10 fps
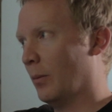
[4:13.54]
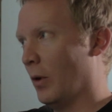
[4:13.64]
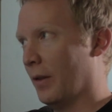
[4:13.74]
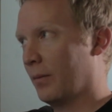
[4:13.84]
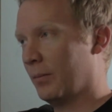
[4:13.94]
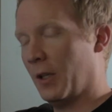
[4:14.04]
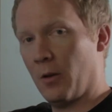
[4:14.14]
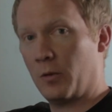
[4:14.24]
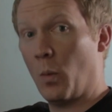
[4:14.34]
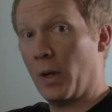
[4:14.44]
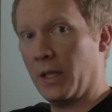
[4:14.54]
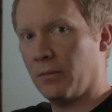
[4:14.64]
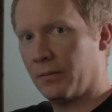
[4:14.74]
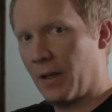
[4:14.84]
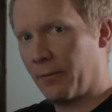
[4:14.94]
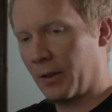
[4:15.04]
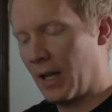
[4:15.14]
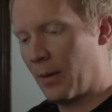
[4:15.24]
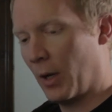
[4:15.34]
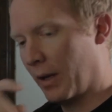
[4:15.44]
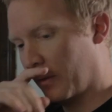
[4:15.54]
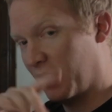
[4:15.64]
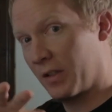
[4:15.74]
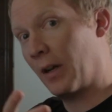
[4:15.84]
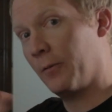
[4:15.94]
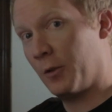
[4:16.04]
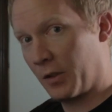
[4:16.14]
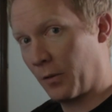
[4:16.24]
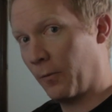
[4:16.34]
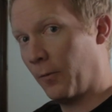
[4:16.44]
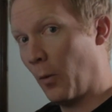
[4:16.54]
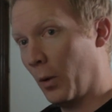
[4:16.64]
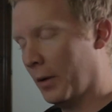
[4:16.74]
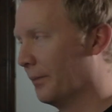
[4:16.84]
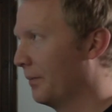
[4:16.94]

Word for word: up with, you know, 20 different camera angles instead of just four.